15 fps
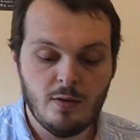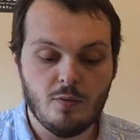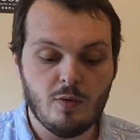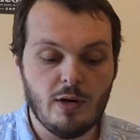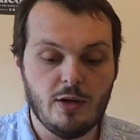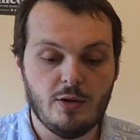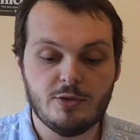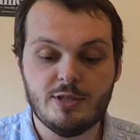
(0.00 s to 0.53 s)

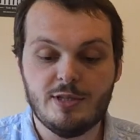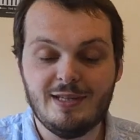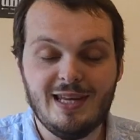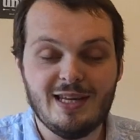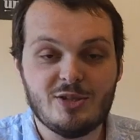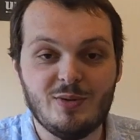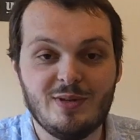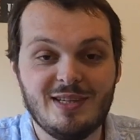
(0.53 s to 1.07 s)
Right, on to the
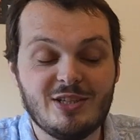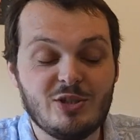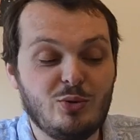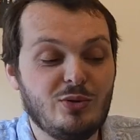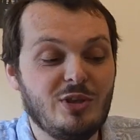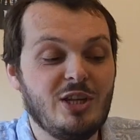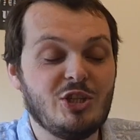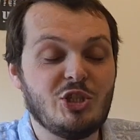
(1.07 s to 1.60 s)
next one. It's
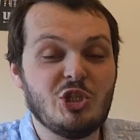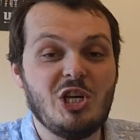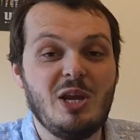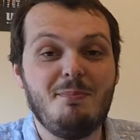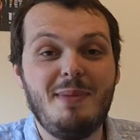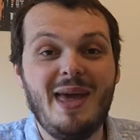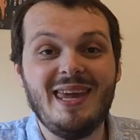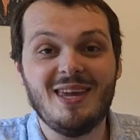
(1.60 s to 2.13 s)
called the
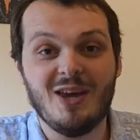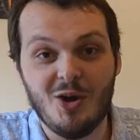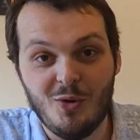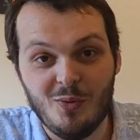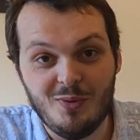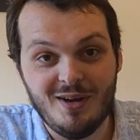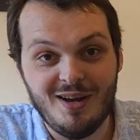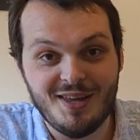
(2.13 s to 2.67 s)

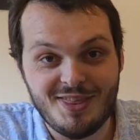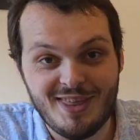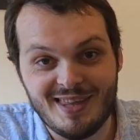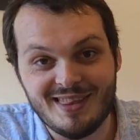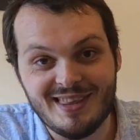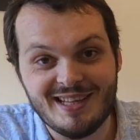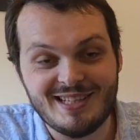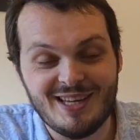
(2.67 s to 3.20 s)
Chimeo. I
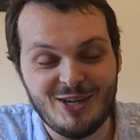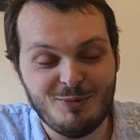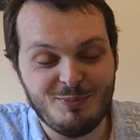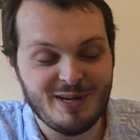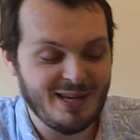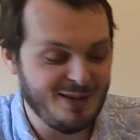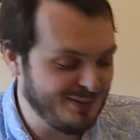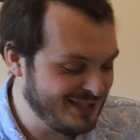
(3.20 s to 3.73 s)
think that's how you
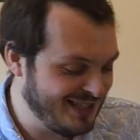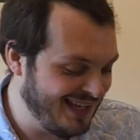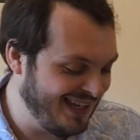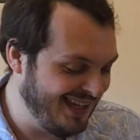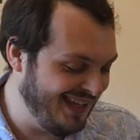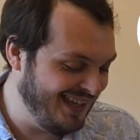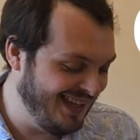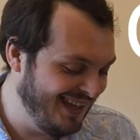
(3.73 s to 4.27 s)
pronounce it.